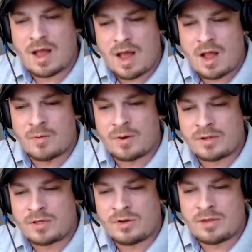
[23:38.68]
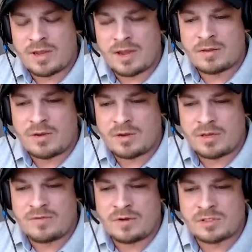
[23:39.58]
I would. You can
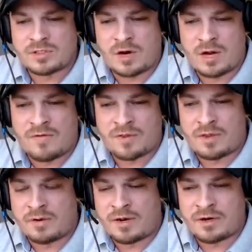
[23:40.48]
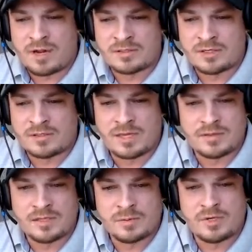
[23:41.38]
even start off with a little introduction
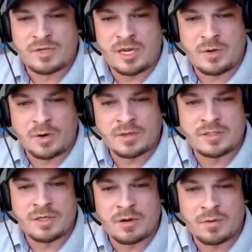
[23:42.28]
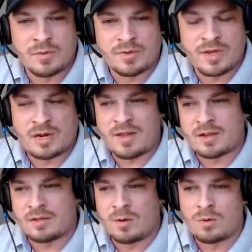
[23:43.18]
sentence with your keywords. With kind of
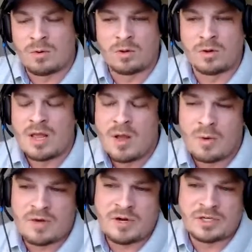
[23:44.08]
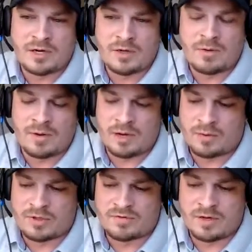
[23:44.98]
like a local or whatever you're trying to do.
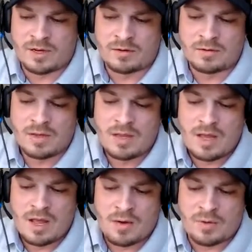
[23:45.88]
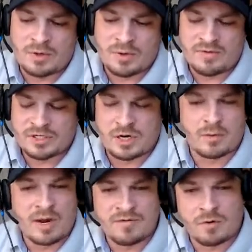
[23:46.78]
With your video, whatever you're trying to
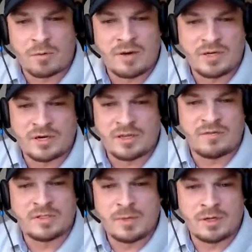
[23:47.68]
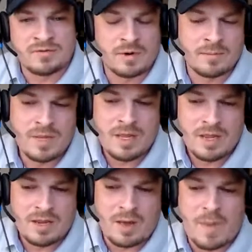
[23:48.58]
rank for, whatever you're trying to get visibility from.
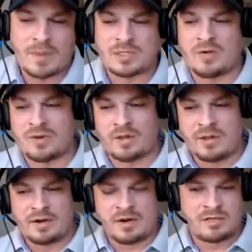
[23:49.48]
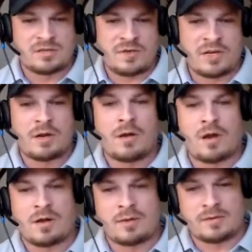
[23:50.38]
Yeah, maybe start off with a little introduction video,
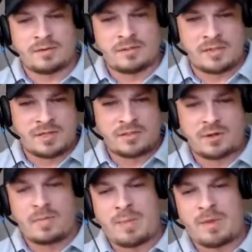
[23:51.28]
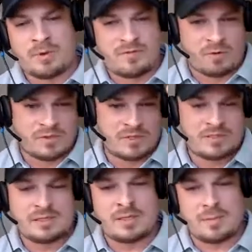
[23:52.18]
sentence, or maybe 3 or 4
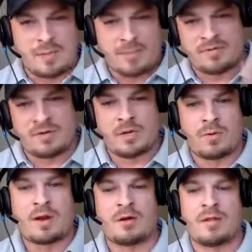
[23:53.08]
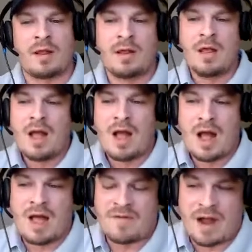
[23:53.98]
sentences, and then pop your video right under that.
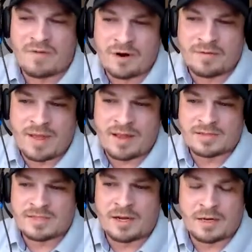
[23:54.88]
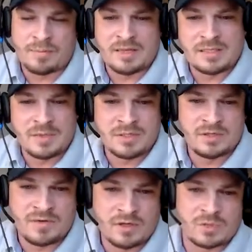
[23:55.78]
I've heard that it's not good to place images
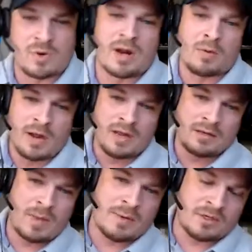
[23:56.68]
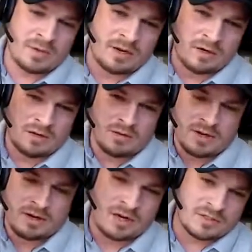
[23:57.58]
and videos right away. Maybe do a little
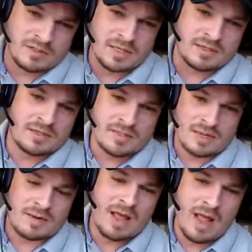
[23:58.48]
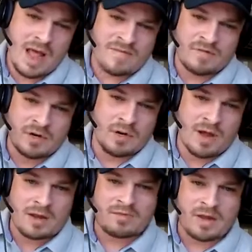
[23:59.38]
introduction sentence, and then have your video
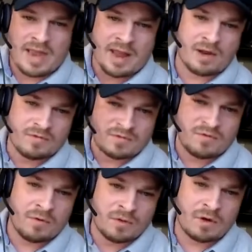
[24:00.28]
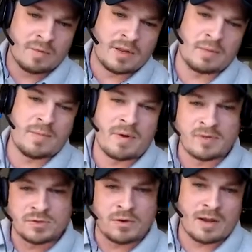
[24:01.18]
kind of like hanging off the fold a little bit. People have to
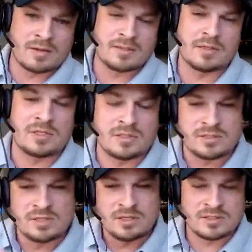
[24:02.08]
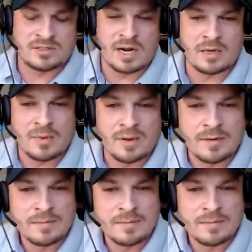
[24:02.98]
scroll down and see it just a tiny bit.